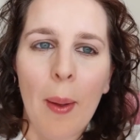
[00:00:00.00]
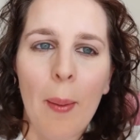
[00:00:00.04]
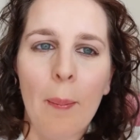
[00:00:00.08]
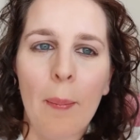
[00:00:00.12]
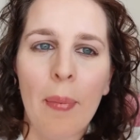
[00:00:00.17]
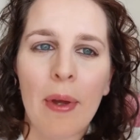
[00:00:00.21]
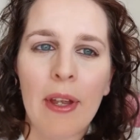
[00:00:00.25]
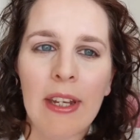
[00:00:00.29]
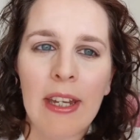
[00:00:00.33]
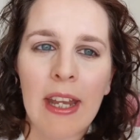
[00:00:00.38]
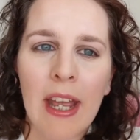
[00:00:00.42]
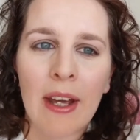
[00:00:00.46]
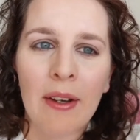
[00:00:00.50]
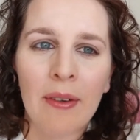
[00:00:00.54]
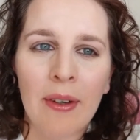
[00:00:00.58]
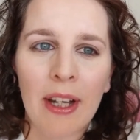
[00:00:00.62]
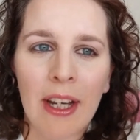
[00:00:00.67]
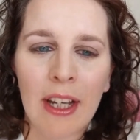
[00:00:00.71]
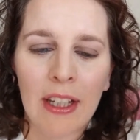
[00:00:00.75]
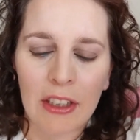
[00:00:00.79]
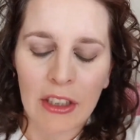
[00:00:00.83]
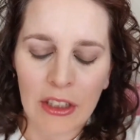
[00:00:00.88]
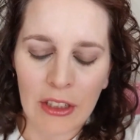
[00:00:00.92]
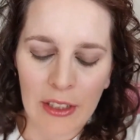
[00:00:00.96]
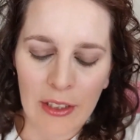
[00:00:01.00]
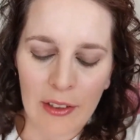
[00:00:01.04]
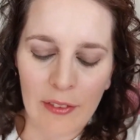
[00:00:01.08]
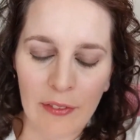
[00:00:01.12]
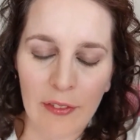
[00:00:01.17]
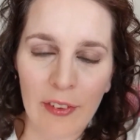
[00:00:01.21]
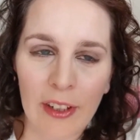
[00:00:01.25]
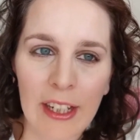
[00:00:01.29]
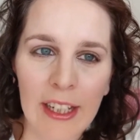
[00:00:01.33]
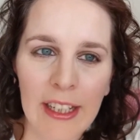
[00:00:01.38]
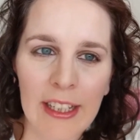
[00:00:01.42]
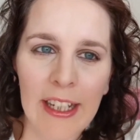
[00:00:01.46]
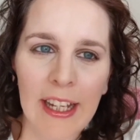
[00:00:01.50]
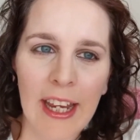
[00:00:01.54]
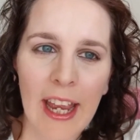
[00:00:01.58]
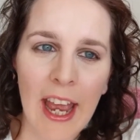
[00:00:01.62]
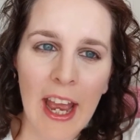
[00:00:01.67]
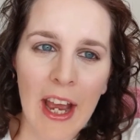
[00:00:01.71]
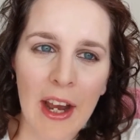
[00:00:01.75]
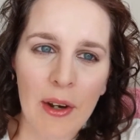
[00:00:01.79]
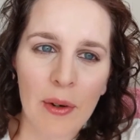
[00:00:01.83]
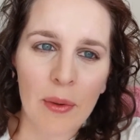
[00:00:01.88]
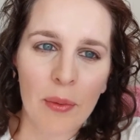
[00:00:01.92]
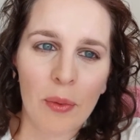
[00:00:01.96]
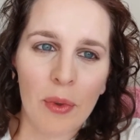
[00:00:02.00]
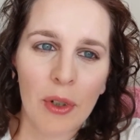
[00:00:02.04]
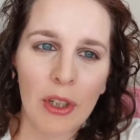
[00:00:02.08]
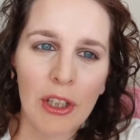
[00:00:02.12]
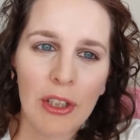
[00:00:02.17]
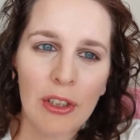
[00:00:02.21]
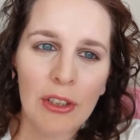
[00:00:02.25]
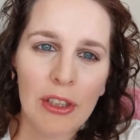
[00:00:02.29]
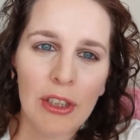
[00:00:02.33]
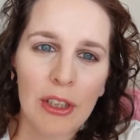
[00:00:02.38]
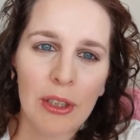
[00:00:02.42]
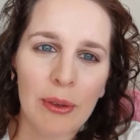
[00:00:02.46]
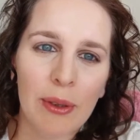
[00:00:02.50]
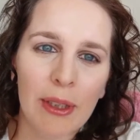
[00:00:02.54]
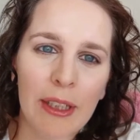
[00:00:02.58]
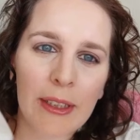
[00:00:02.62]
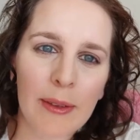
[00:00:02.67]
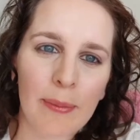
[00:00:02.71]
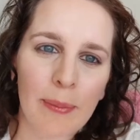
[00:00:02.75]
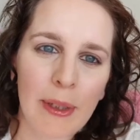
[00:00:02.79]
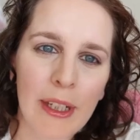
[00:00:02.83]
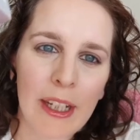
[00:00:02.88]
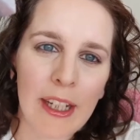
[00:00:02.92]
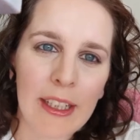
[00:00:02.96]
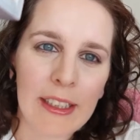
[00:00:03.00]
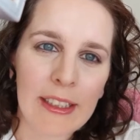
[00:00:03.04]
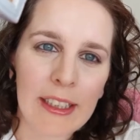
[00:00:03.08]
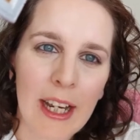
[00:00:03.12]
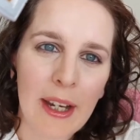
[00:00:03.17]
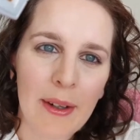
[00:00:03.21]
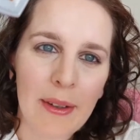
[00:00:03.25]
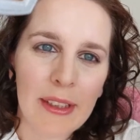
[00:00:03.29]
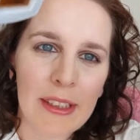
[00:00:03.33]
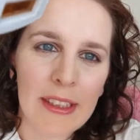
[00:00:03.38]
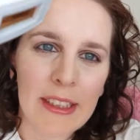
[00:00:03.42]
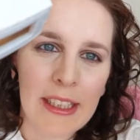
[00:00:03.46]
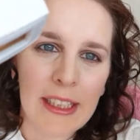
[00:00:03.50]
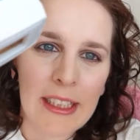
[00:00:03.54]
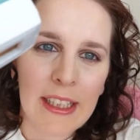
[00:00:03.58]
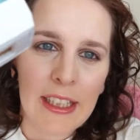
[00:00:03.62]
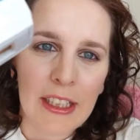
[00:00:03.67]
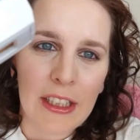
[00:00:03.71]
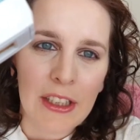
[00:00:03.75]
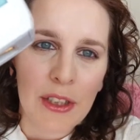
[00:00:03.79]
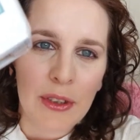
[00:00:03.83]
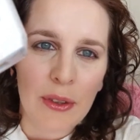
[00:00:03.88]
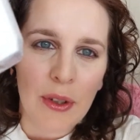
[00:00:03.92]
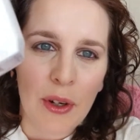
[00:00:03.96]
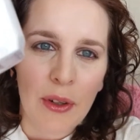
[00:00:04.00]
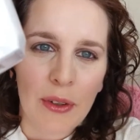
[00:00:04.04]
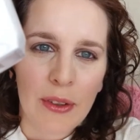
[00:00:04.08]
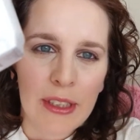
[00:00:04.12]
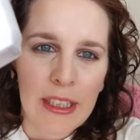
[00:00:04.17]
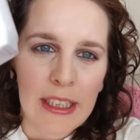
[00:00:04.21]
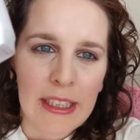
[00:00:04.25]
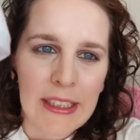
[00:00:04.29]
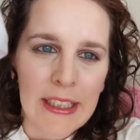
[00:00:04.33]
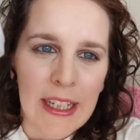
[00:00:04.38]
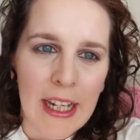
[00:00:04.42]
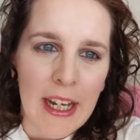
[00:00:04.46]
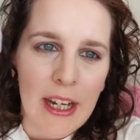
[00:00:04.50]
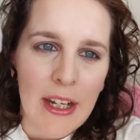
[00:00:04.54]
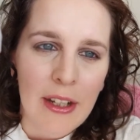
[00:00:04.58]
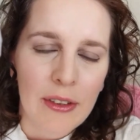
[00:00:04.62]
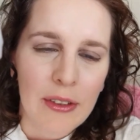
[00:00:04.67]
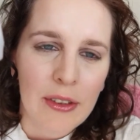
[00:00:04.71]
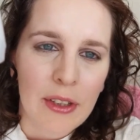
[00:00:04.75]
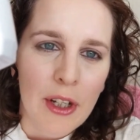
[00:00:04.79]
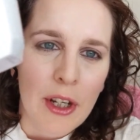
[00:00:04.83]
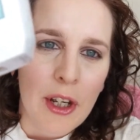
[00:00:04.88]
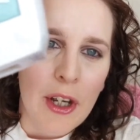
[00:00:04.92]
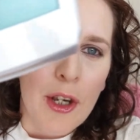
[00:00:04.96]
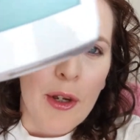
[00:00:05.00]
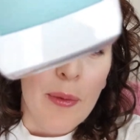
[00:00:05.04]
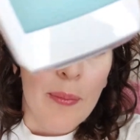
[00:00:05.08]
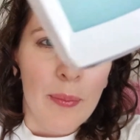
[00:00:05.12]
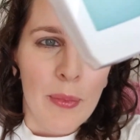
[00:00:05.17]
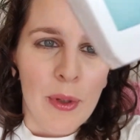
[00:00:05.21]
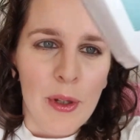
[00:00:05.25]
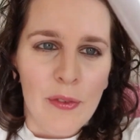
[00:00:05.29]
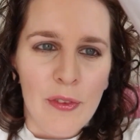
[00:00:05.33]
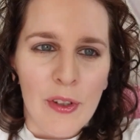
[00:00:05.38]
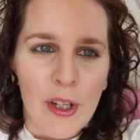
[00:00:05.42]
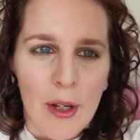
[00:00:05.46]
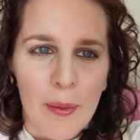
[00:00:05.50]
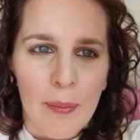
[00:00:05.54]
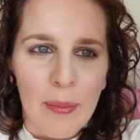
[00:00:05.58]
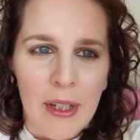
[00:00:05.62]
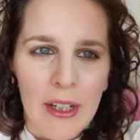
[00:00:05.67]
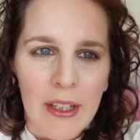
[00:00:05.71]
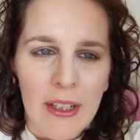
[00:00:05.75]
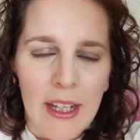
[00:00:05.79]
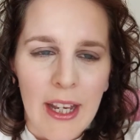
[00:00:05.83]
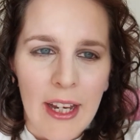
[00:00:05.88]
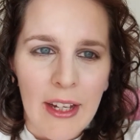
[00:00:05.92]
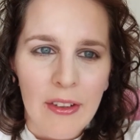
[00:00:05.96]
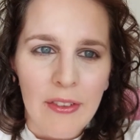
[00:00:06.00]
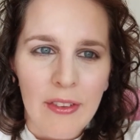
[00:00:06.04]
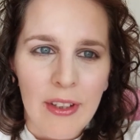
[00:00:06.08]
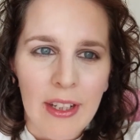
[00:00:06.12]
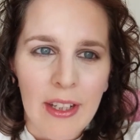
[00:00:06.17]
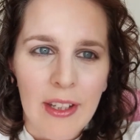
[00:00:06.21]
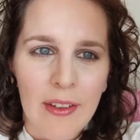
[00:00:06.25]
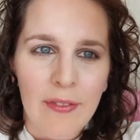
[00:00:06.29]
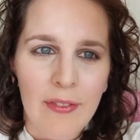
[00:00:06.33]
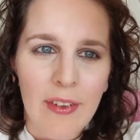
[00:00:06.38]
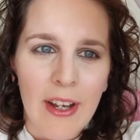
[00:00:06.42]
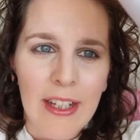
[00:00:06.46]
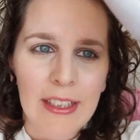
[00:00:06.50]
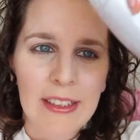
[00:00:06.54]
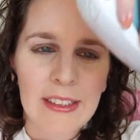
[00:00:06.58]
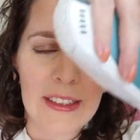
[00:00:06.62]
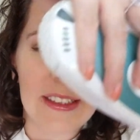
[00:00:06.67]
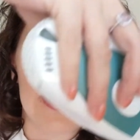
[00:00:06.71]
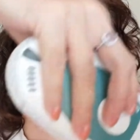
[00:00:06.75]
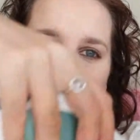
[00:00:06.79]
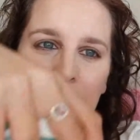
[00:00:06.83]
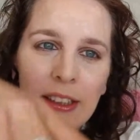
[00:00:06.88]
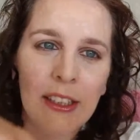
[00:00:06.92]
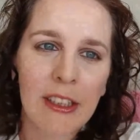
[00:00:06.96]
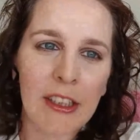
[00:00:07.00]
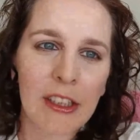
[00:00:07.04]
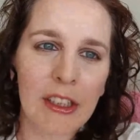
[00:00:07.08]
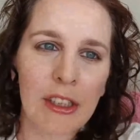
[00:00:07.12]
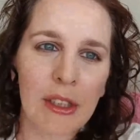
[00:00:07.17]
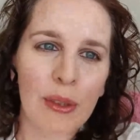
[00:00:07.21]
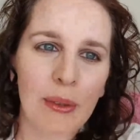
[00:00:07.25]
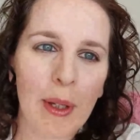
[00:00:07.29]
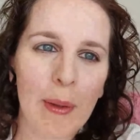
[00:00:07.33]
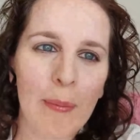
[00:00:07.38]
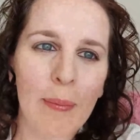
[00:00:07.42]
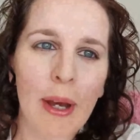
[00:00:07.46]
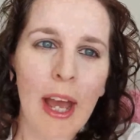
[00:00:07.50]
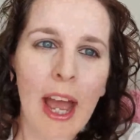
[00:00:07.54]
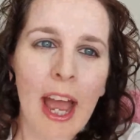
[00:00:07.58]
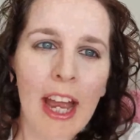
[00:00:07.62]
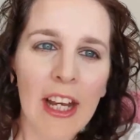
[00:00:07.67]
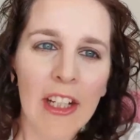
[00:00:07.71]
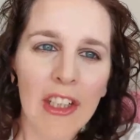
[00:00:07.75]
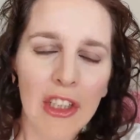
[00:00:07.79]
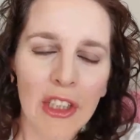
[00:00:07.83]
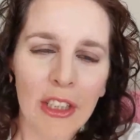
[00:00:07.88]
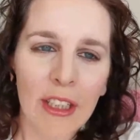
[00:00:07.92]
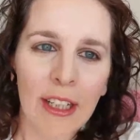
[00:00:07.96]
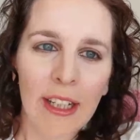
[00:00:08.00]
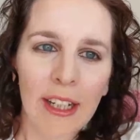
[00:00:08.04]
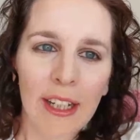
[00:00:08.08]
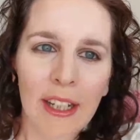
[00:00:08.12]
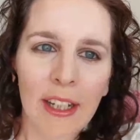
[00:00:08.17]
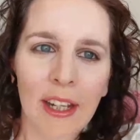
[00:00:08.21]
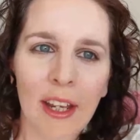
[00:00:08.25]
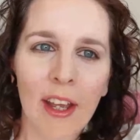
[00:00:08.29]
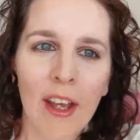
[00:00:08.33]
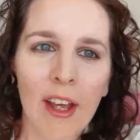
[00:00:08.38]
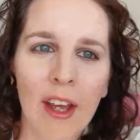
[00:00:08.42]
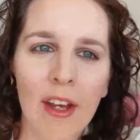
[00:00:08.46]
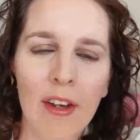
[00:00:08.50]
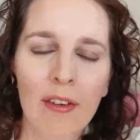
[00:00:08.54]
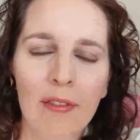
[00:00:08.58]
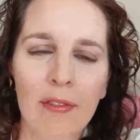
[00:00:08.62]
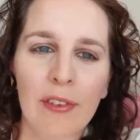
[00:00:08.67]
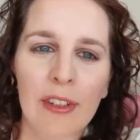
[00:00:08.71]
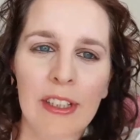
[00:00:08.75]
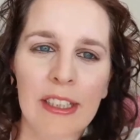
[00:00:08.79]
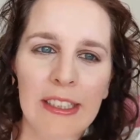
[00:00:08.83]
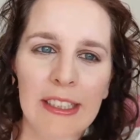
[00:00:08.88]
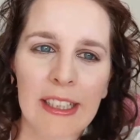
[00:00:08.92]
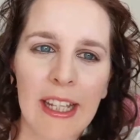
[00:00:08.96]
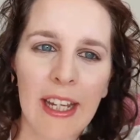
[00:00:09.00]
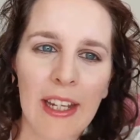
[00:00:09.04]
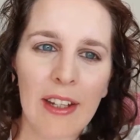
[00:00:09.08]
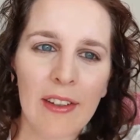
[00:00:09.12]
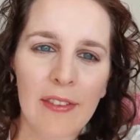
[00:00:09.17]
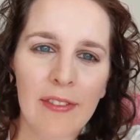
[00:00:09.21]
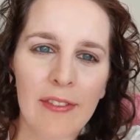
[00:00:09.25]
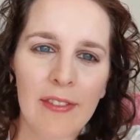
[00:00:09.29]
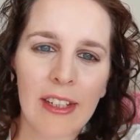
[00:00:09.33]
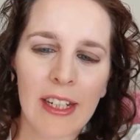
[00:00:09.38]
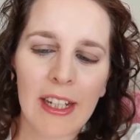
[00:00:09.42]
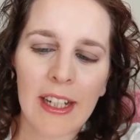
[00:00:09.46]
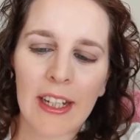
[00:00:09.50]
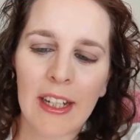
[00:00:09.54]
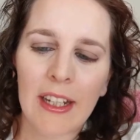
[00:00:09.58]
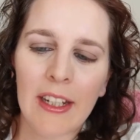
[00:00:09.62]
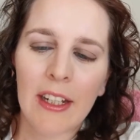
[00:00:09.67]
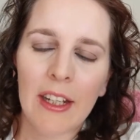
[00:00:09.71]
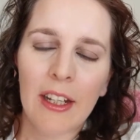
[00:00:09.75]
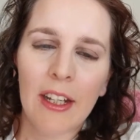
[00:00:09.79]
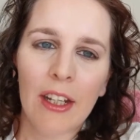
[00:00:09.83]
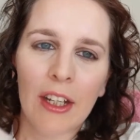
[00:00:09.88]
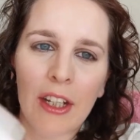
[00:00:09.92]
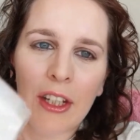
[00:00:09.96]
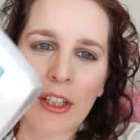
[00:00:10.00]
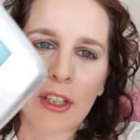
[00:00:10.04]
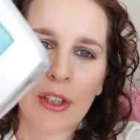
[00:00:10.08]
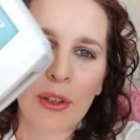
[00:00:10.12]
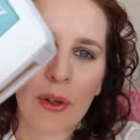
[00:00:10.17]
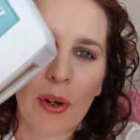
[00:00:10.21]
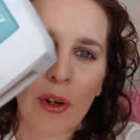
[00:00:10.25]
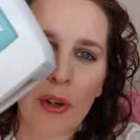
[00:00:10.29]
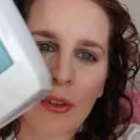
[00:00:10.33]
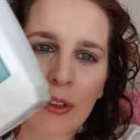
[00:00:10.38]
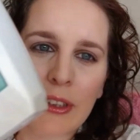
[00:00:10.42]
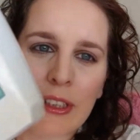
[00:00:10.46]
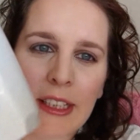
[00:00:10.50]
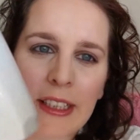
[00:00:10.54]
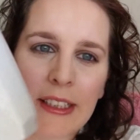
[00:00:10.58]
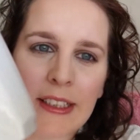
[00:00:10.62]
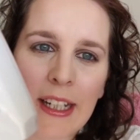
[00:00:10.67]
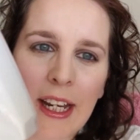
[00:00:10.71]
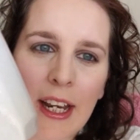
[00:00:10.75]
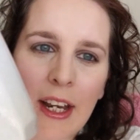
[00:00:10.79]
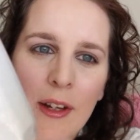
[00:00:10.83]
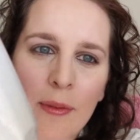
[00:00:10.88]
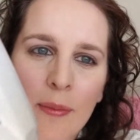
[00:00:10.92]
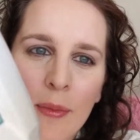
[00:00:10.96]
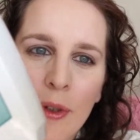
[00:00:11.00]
But now I actually figured it out. What you do is, because I was thinking you hold it down, move it up your leg really fast and it's going to do it, but actually for safety you hold it down,